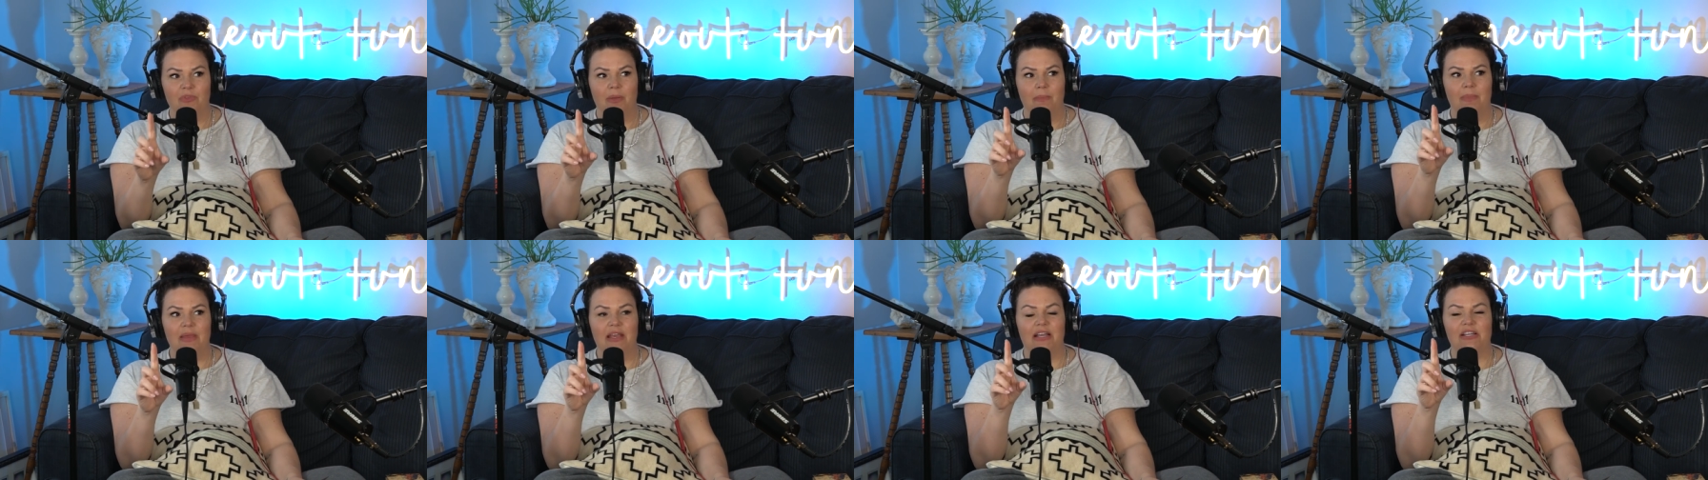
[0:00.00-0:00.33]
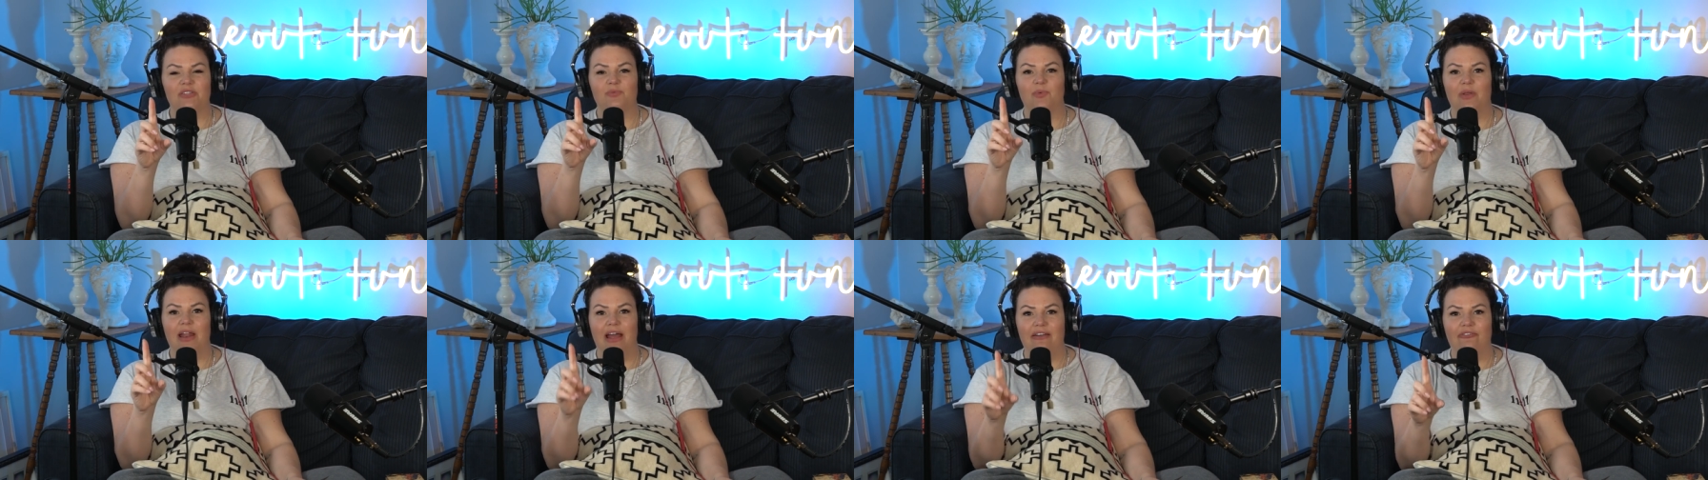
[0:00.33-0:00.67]

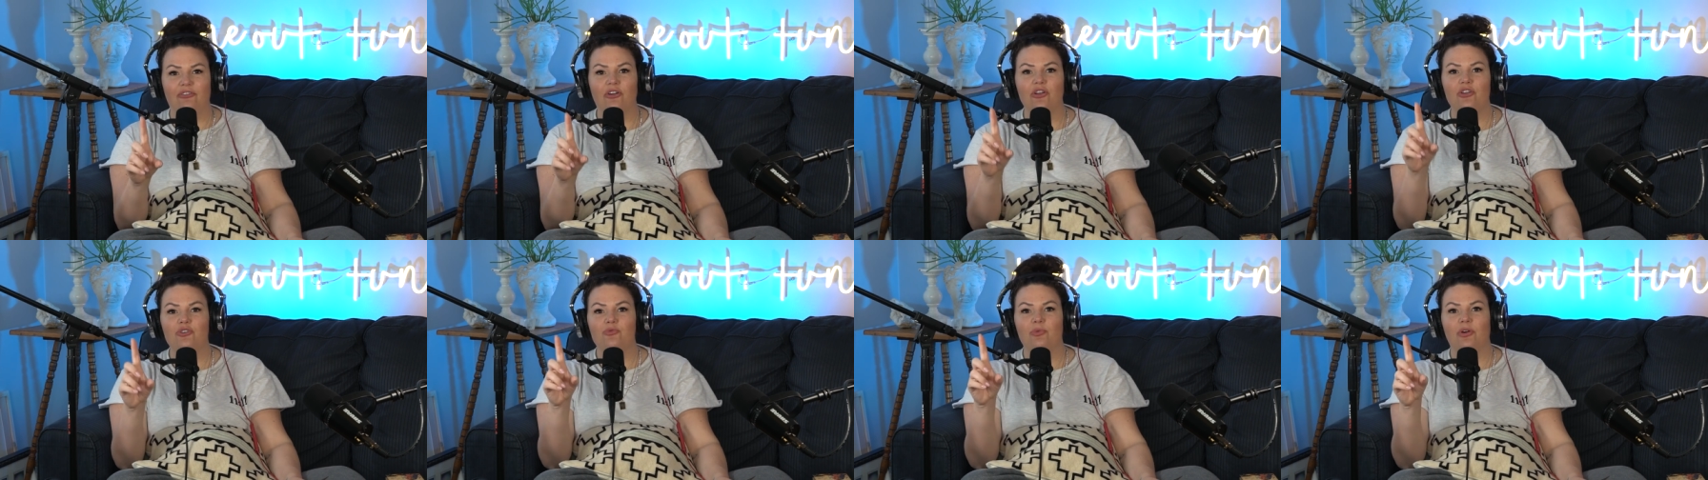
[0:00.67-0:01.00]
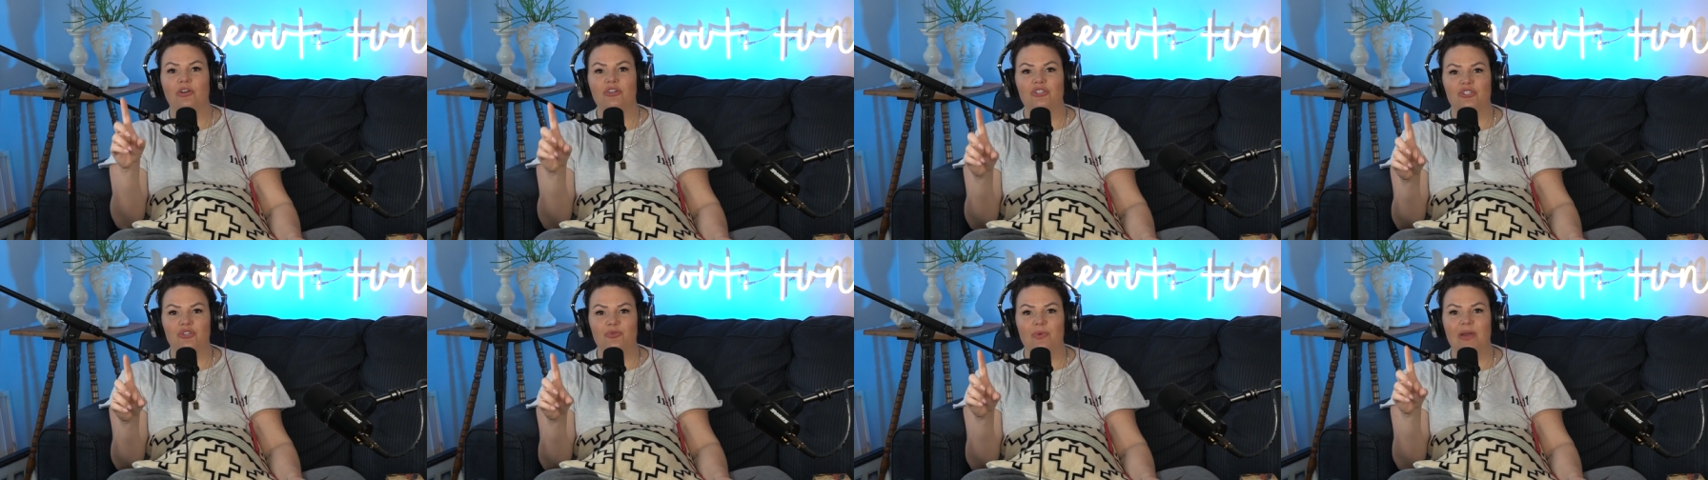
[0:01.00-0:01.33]
because whenever you are
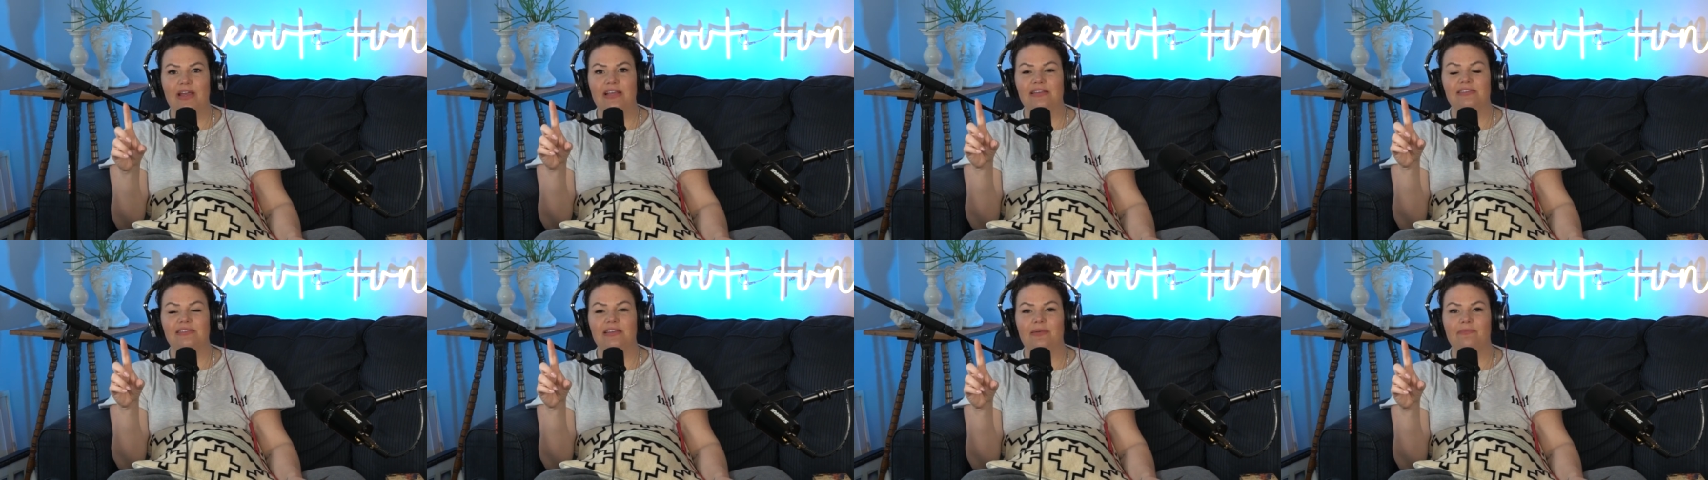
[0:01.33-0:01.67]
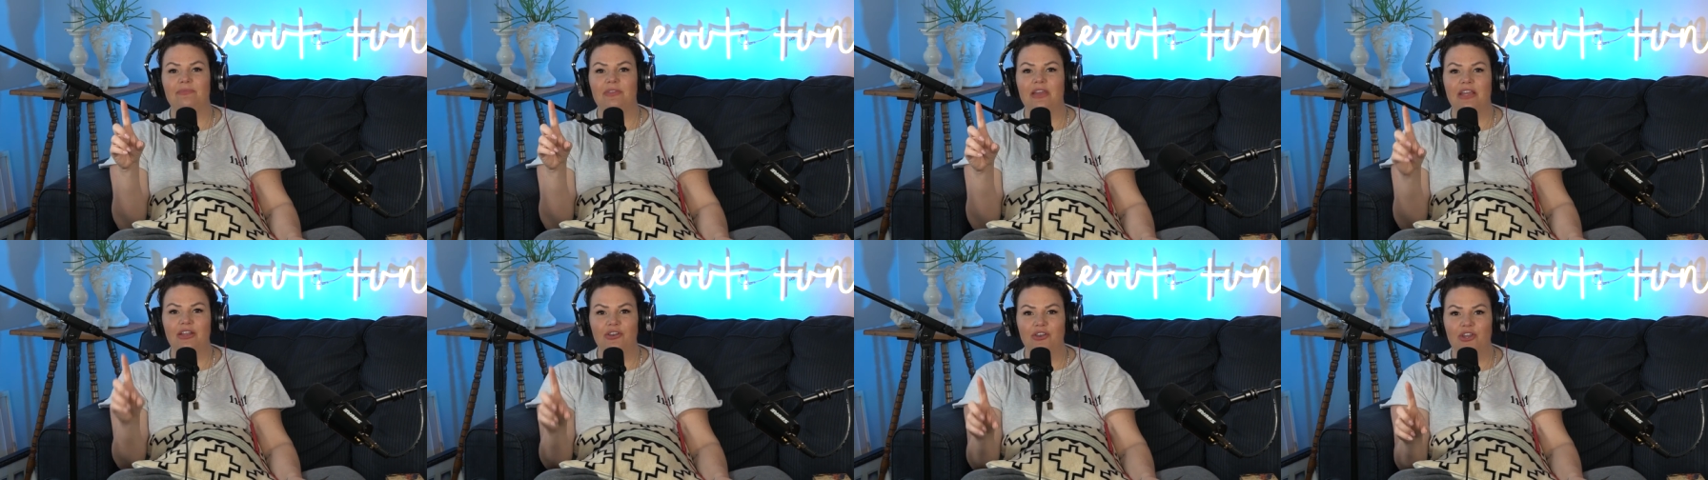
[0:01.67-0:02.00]
doing
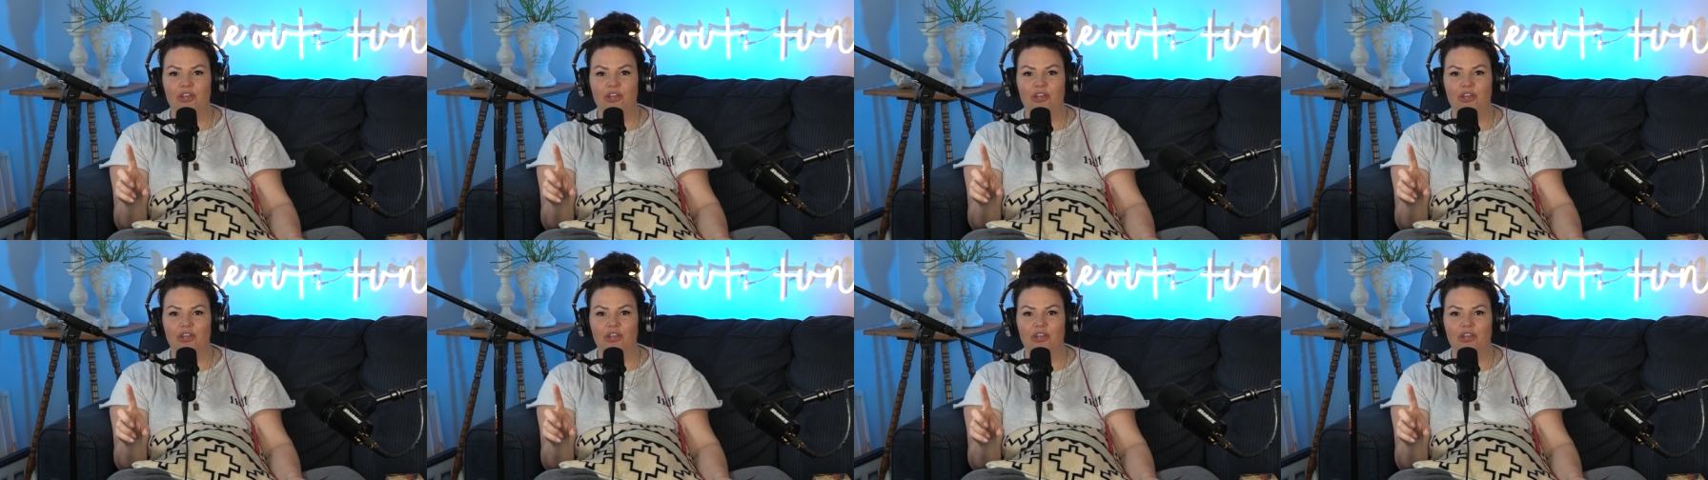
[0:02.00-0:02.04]
something